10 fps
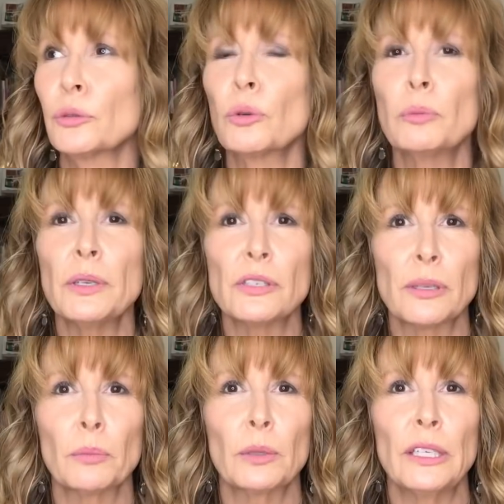It would be
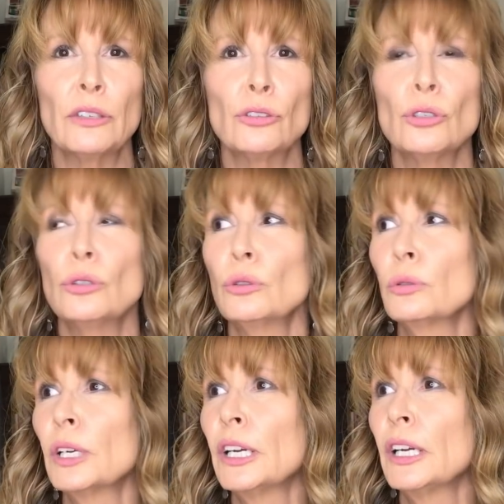simply
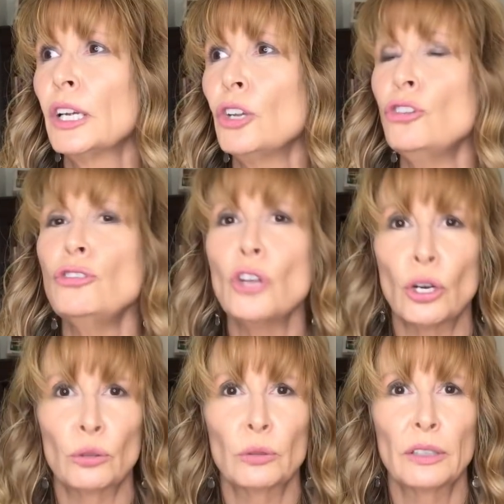to
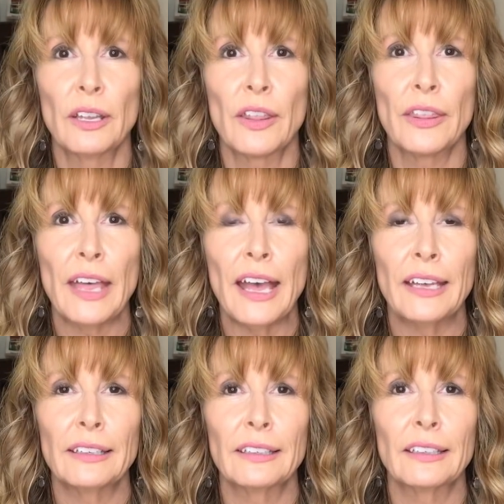know
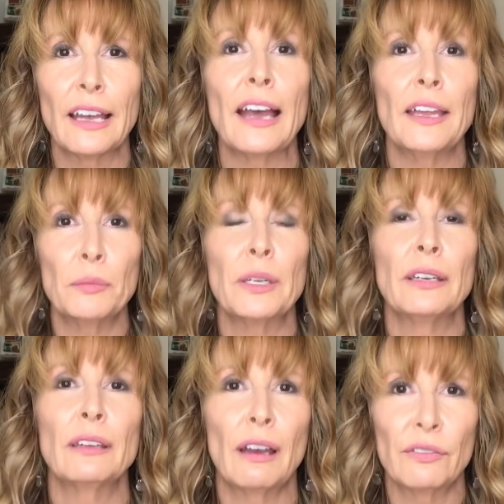that I am
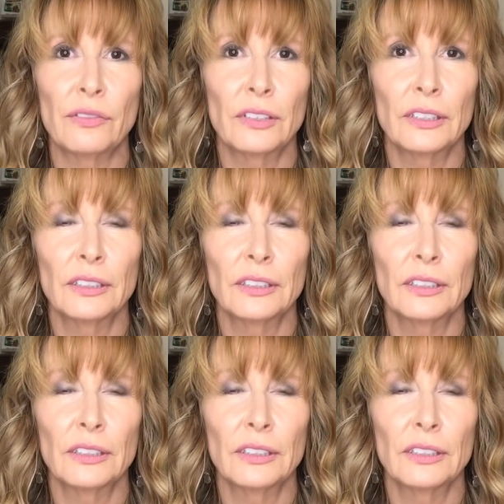enough.